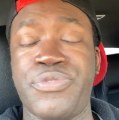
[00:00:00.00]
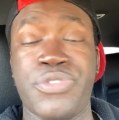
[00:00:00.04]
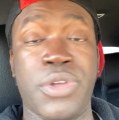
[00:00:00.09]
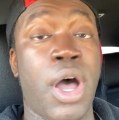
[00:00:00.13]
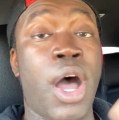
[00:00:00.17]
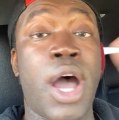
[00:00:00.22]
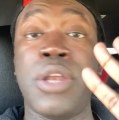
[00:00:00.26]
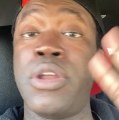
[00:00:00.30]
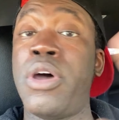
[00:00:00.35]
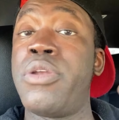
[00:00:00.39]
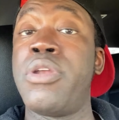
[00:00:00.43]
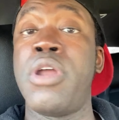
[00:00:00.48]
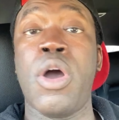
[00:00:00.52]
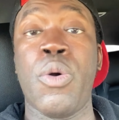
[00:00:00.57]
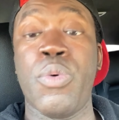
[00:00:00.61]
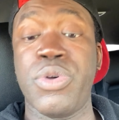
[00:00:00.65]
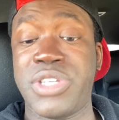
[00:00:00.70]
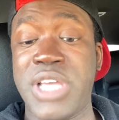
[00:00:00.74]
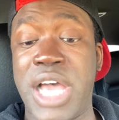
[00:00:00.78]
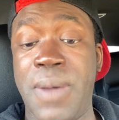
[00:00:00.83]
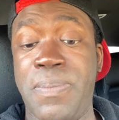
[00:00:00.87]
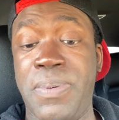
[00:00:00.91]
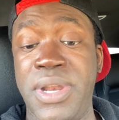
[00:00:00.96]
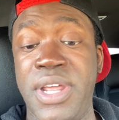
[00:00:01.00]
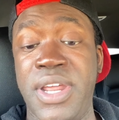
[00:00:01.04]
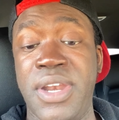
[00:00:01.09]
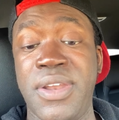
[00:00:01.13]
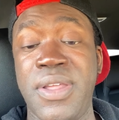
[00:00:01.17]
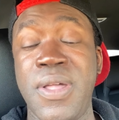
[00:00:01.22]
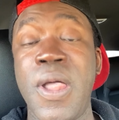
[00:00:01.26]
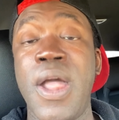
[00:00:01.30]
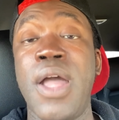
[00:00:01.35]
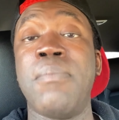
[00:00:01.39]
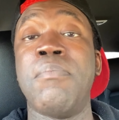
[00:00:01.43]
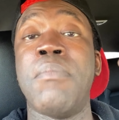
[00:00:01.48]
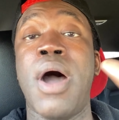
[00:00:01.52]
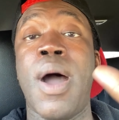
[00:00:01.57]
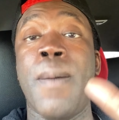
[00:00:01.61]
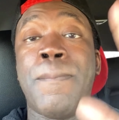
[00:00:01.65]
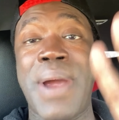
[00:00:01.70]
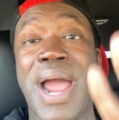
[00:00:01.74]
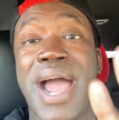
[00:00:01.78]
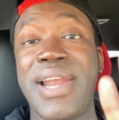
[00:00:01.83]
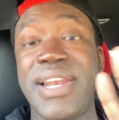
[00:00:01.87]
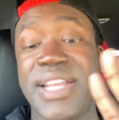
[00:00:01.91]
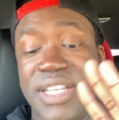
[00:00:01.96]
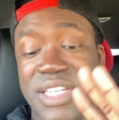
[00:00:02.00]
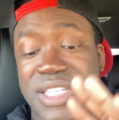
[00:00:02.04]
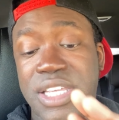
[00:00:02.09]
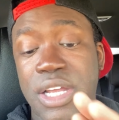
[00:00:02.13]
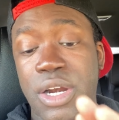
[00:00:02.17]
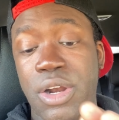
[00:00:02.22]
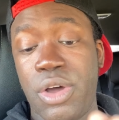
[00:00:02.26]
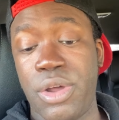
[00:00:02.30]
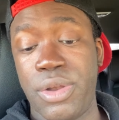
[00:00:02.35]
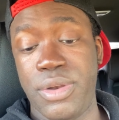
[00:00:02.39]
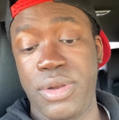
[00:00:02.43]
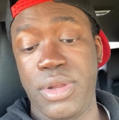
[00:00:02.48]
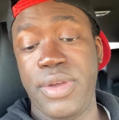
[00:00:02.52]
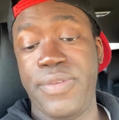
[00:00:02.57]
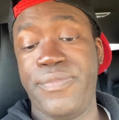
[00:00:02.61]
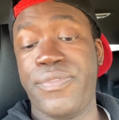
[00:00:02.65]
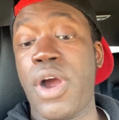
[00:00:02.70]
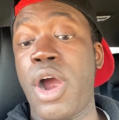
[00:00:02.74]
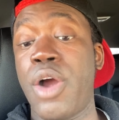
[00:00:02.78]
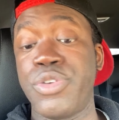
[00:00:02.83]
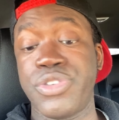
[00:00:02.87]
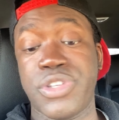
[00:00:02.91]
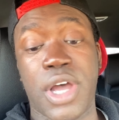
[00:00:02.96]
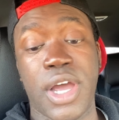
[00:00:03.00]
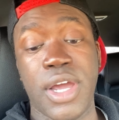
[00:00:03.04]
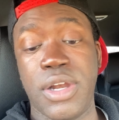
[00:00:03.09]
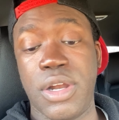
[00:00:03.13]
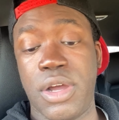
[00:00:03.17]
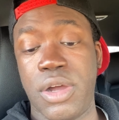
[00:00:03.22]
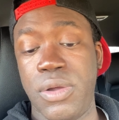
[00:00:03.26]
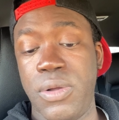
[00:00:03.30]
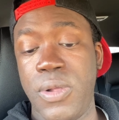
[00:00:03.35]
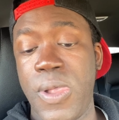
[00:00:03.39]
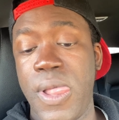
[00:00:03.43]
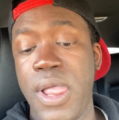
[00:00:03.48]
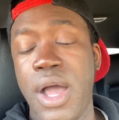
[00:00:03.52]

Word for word: So I don't know what's happening, but apparently it's still on, far as I know.